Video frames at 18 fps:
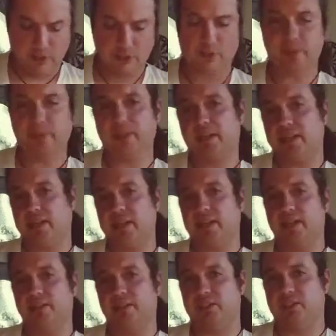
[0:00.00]
Excuse me.
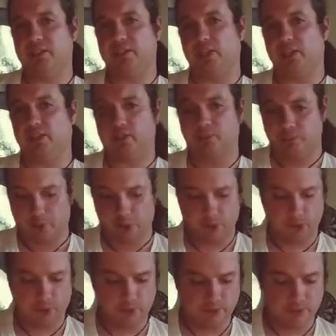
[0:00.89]
Again, this is not a
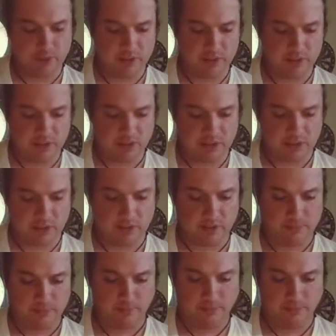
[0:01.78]
commercial. This is